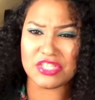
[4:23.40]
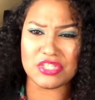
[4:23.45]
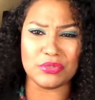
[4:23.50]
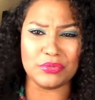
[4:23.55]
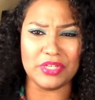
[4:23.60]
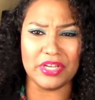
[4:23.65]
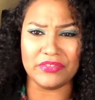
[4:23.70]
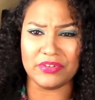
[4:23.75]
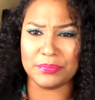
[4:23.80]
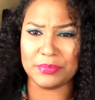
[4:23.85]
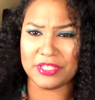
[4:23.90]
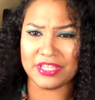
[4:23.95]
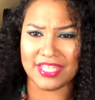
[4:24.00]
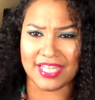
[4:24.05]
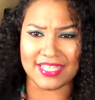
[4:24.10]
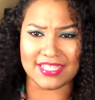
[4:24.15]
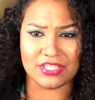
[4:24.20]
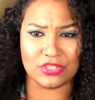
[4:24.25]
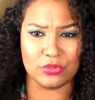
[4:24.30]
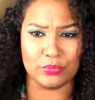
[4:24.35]
So never
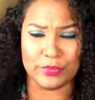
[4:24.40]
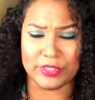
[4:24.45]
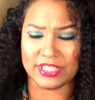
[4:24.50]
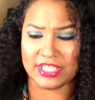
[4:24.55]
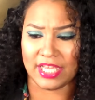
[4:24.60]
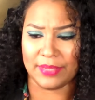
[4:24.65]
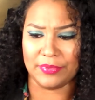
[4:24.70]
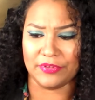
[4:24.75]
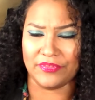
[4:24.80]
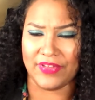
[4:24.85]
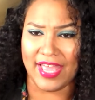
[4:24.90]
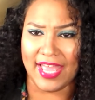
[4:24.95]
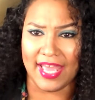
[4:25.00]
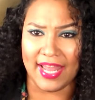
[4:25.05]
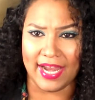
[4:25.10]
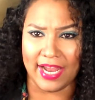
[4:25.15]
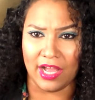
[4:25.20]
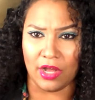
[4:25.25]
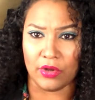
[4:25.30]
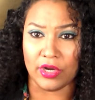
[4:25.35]
put that stupid type of
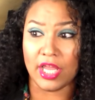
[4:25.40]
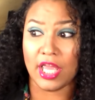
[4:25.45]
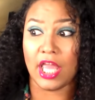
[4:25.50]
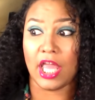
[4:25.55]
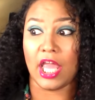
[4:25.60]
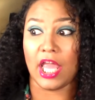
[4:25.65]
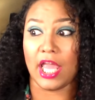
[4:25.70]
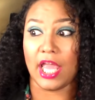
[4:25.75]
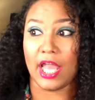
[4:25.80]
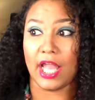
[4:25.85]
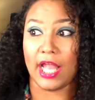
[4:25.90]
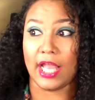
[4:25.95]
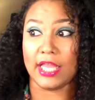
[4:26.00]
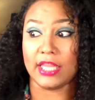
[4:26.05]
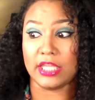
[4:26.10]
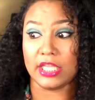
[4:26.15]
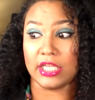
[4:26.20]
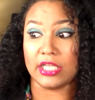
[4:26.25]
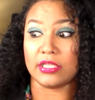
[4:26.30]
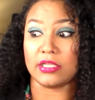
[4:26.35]
ad out
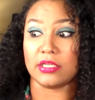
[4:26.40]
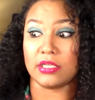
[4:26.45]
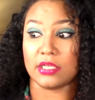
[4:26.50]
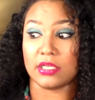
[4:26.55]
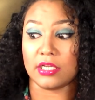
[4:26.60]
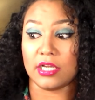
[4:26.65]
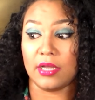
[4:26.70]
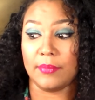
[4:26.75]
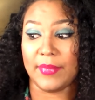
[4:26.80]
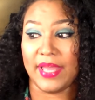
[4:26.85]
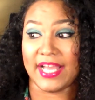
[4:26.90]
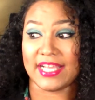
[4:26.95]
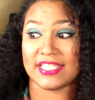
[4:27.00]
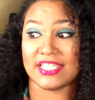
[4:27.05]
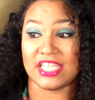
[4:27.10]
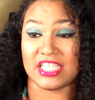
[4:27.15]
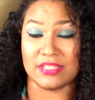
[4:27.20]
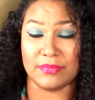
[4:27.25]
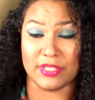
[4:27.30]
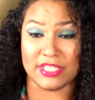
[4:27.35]
and then come
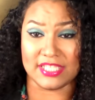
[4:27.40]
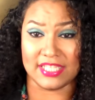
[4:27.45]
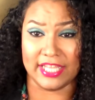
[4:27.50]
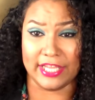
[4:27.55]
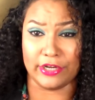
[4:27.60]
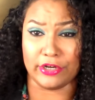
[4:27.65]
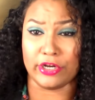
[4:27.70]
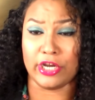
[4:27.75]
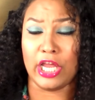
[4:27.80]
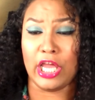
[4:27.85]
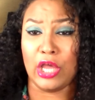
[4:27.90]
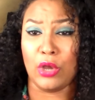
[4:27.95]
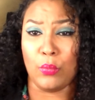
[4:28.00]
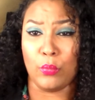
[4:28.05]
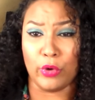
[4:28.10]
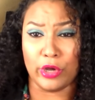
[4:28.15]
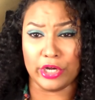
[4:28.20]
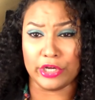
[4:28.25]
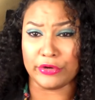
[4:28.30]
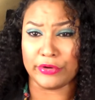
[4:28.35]
back six months later
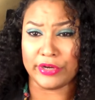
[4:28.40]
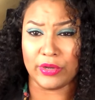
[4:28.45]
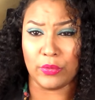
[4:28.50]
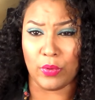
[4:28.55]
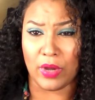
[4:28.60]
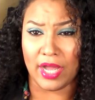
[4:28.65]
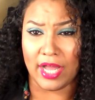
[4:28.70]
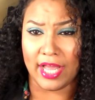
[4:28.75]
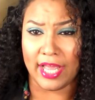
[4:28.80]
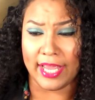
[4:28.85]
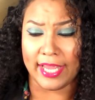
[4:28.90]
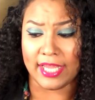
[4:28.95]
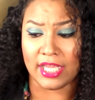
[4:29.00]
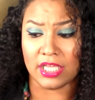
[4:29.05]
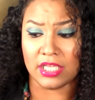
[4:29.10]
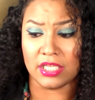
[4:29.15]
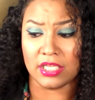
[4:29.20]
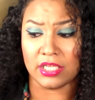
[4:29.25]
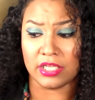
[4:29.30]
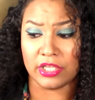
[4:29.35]
wondering
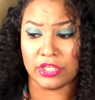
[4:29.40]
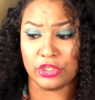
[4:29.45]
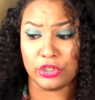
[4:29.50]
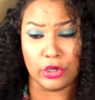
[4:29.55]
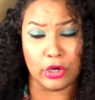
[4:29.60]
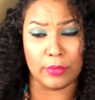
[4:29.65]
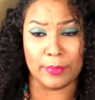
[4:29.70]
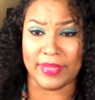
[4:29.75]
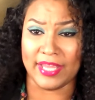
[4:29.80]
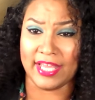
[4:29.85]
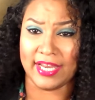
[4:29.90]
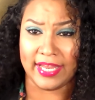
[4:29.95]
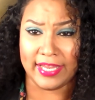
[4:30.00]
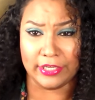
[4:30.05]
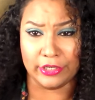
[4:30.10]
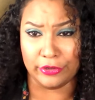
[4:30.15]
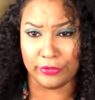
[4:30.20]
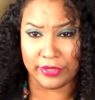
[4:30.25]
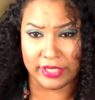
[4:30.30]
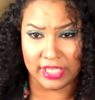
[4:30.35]
why your man
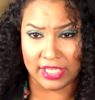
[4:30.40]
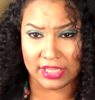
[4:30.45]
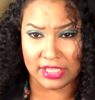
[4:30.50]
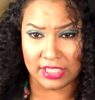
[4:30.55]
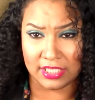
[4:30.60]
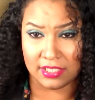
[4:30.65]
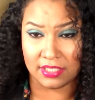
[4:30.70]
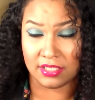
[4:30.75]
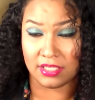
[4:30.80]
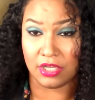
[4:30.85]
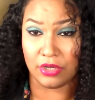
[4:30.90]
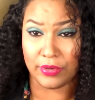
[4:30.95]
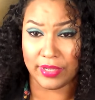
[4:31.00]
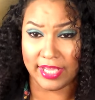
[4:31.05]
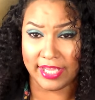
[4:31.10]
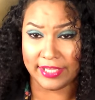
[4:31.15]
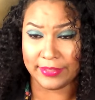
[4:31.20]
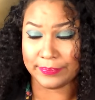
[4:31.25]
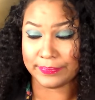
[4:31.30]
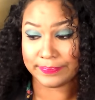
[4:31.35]
ain't doing nothing,
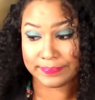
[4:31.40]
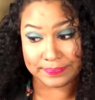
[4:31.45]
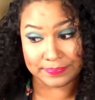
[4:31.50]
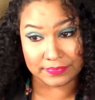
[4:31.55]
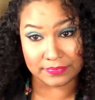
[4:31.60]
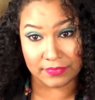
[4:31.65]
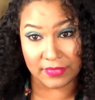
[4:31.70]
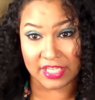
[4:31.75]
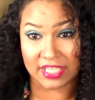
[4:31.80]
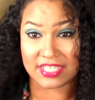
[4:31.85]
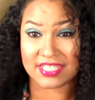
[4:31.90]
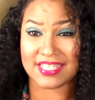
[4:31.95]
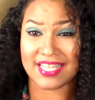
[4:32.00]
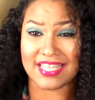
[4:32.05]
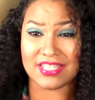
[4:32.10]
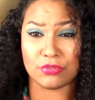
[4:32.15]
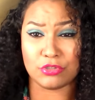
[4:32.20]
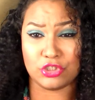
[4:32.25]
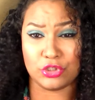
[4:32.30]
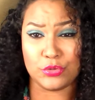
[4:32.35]
okay? Because
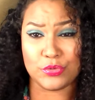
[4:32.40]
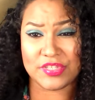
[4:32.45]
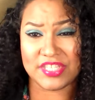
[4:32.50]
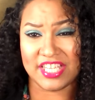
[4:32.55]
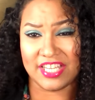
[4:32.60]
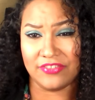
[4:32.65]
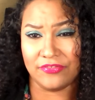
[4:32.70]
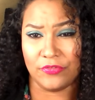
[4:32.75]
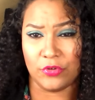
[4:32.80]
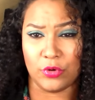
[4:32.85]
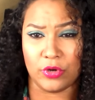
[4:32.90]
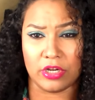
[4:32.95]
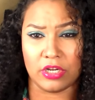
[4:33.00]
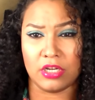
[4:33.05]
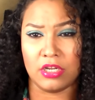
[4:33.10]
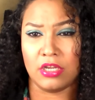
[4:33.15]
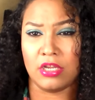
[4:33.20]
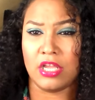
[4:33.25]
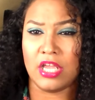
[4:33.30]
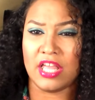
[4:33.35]
that's what you sit for.
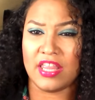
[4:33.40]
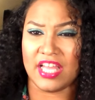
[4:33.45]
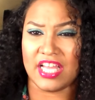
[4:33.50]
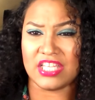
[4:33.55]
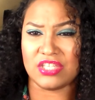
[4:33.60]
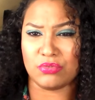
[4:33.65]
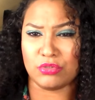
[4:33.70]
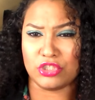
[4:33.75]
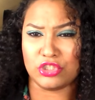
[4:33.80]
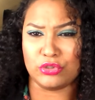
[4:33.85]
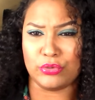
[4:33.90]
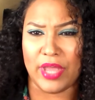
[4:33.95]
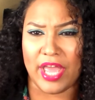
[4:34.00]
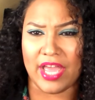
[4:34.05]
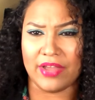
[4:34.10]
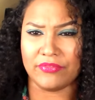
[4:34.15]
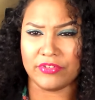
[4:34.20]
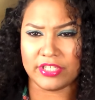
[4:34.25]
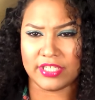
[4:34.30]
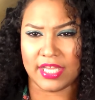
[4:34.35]
That's what you
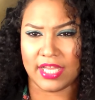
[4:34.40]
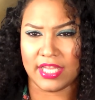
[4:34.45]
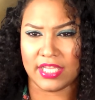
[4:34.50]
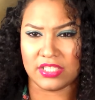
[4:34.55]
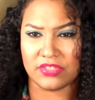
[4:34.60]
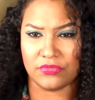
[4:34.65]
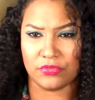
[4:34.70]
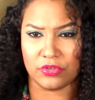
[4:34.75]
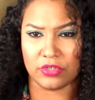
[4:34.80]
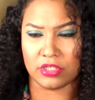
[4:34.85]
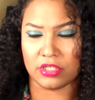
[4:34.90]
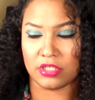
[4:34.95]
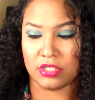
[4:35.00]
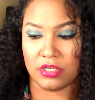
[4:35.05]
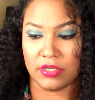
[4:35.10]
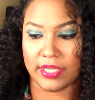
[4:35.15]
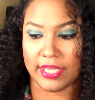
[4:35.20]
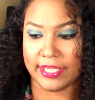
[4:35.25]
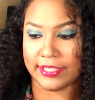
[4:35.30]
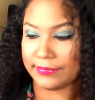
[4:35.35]
advertise for,
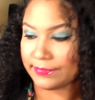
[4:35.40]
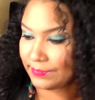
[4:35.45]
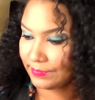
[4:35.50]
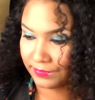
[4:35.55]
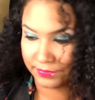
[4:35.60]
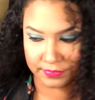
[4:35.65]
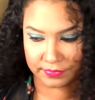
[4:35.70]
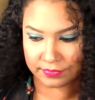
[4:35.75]
okay?